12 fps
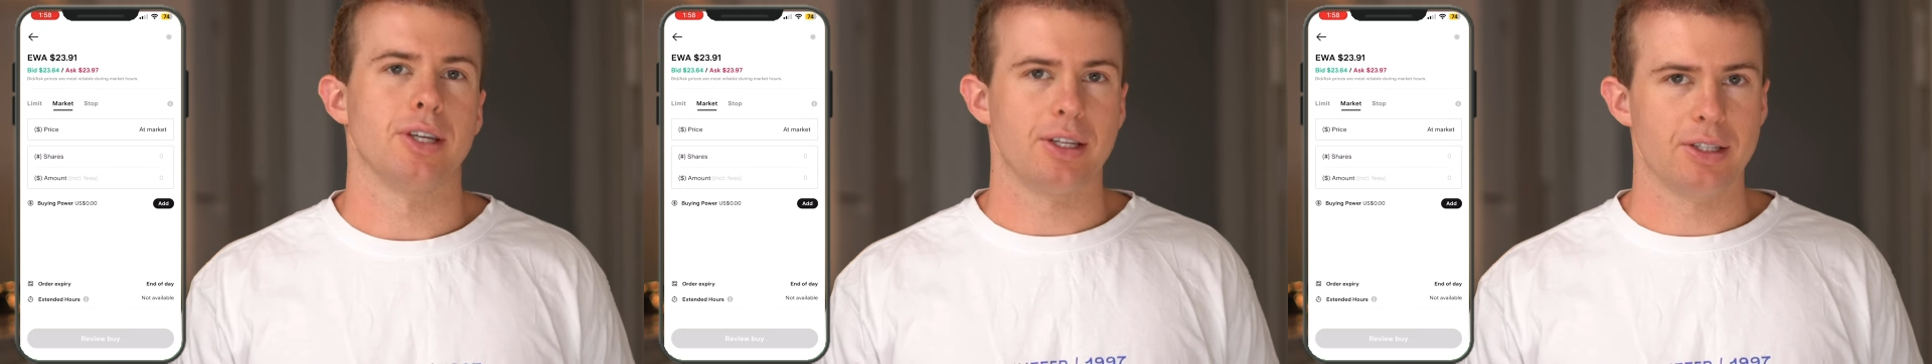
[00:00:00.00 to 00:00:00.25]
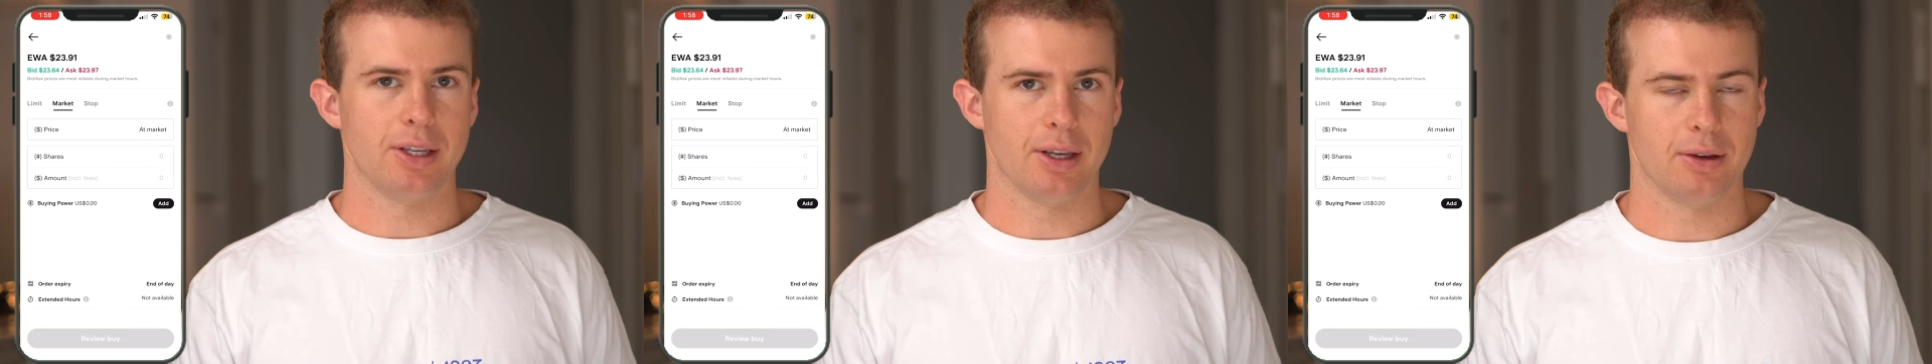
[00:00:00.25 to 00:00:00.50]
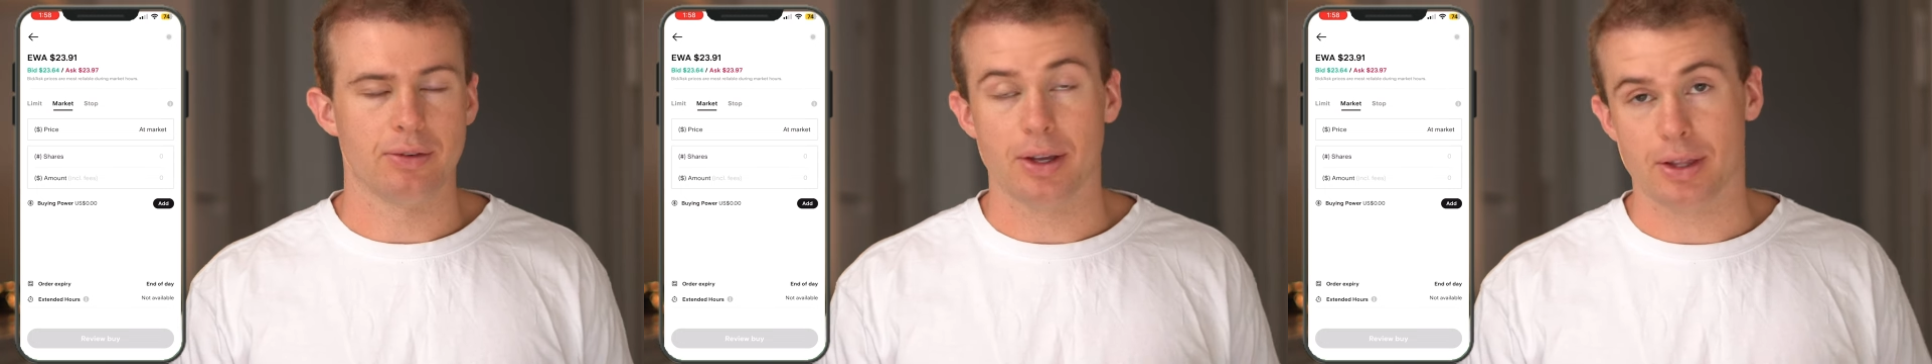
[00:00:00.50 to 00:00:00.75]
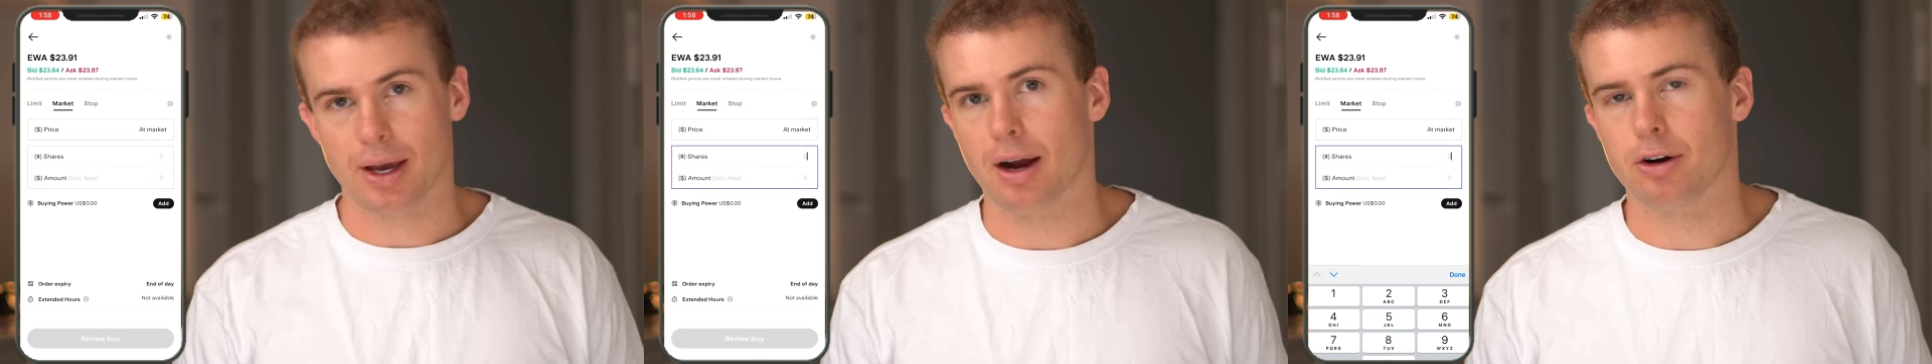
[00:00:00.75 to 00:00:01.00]
ETF at
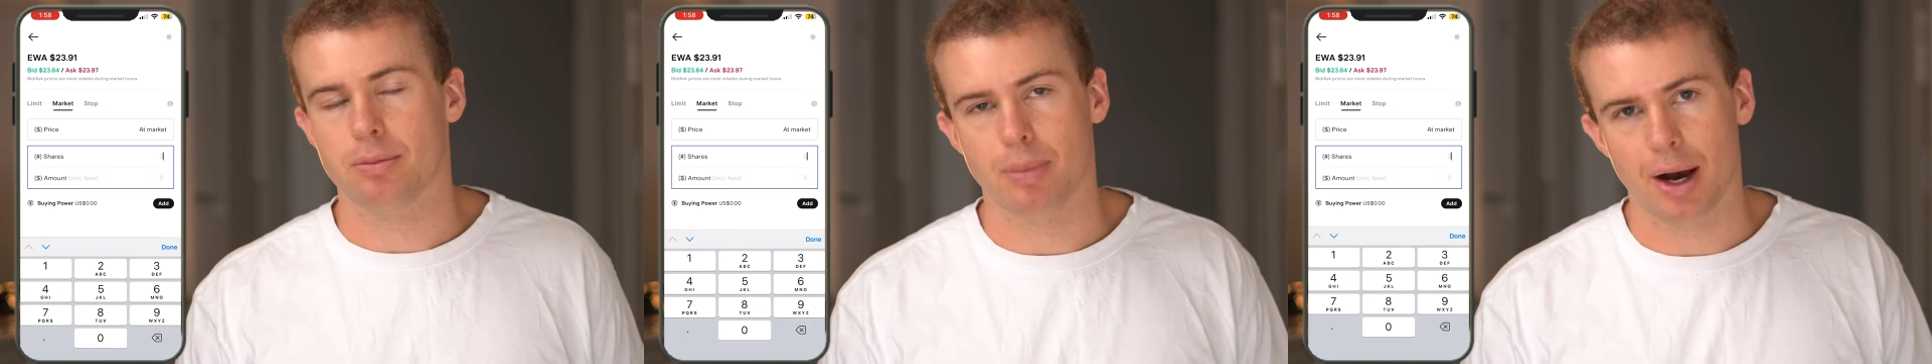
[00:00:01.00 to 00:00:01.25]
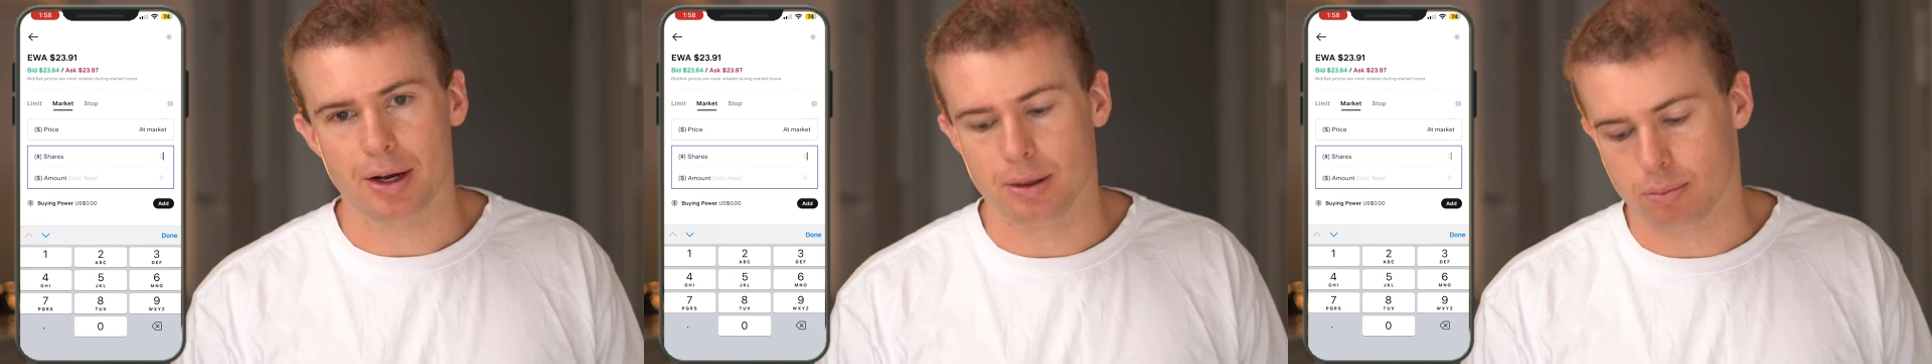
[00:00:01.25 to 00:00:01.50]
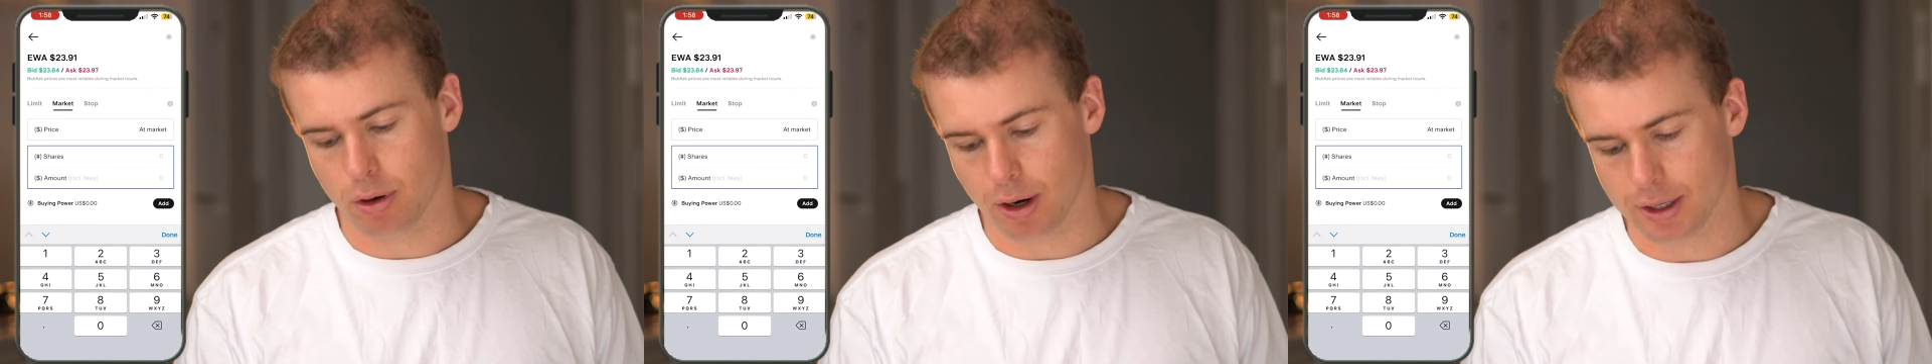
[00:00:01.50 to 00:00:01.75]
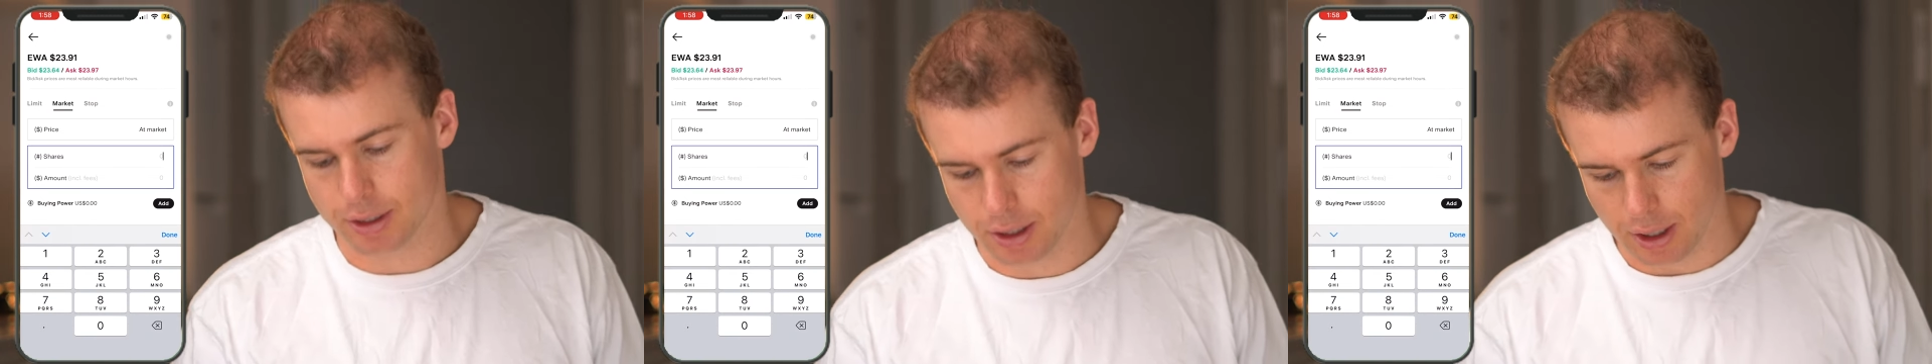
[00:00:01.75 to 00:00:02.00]
the current market
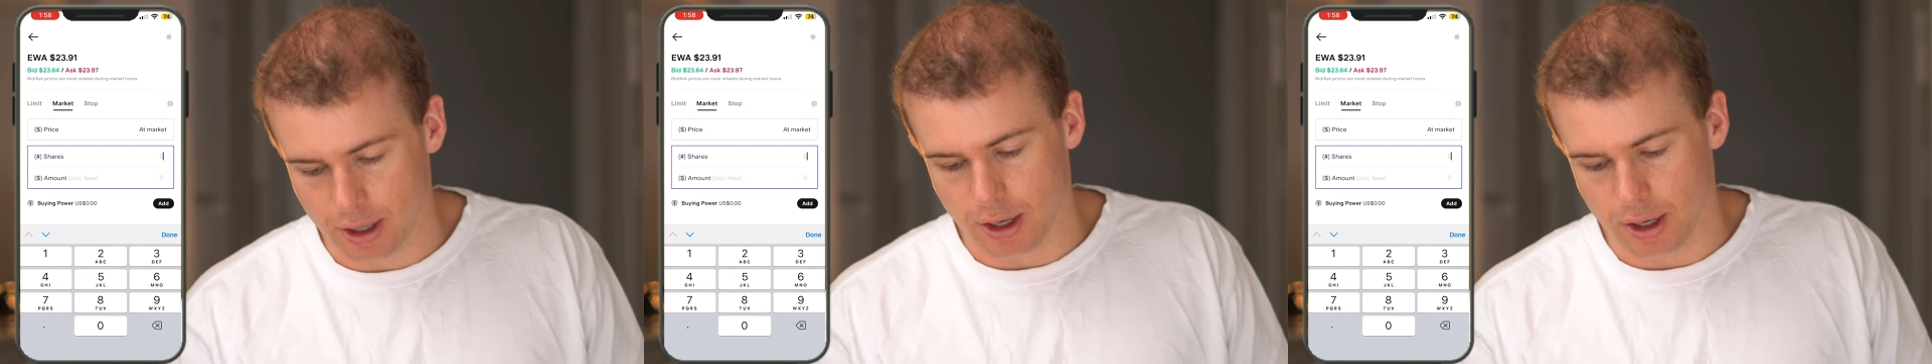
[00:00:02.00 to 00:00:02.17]
price